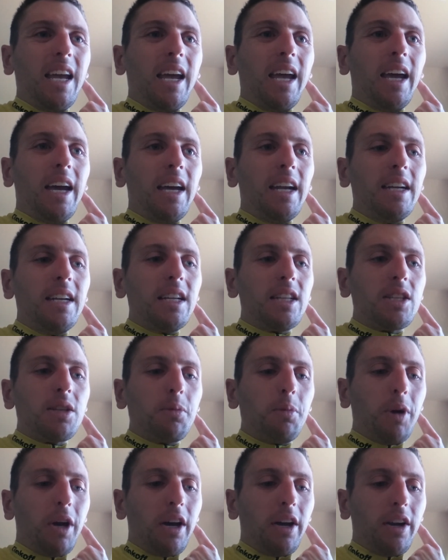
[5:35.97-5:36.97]
and it's
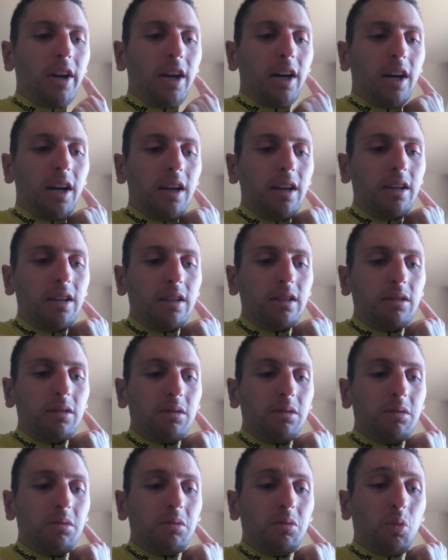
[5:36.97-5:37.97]
about
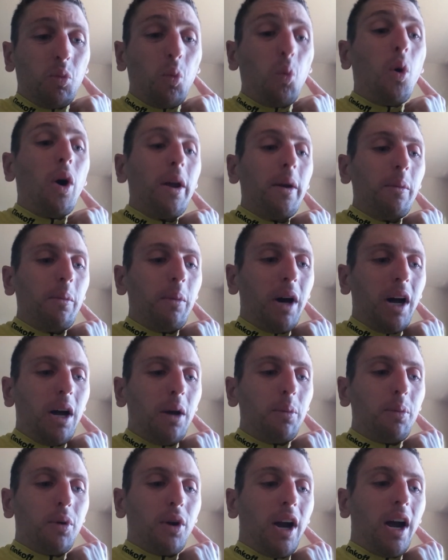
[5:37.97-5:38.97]
1
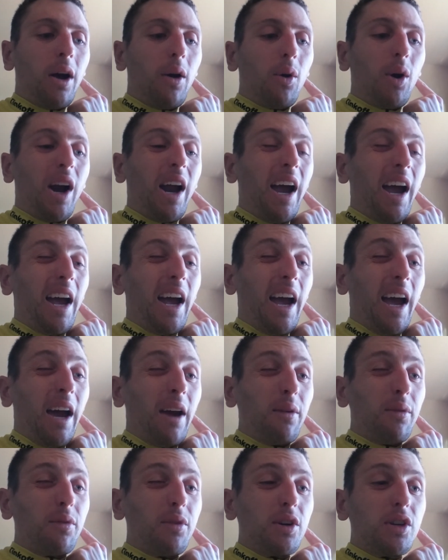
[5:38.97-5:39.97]
mile per hour
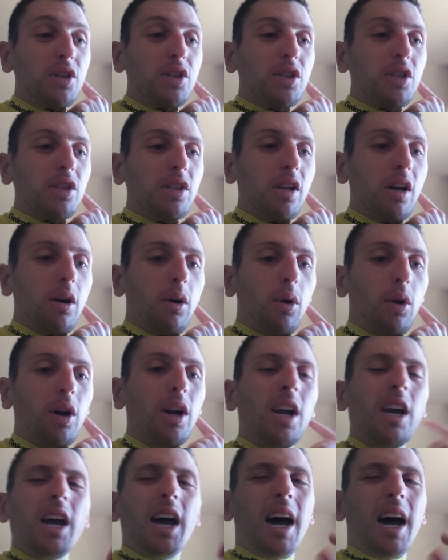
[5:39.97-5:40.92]
average slower.